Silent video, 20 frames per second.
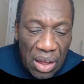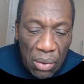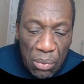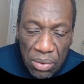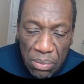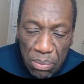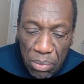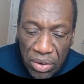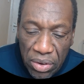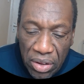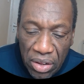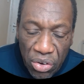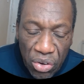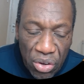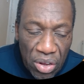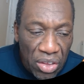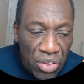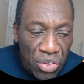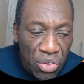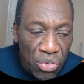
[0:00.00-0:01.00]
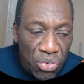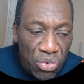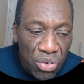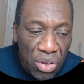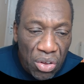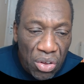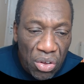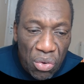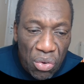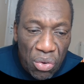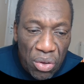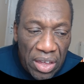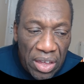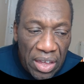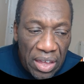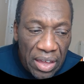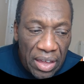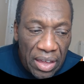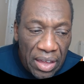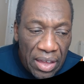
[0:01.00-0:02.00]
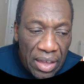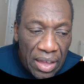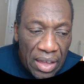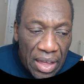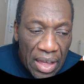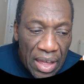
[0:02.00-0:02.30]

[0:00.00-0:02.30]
language model you can use, you can go here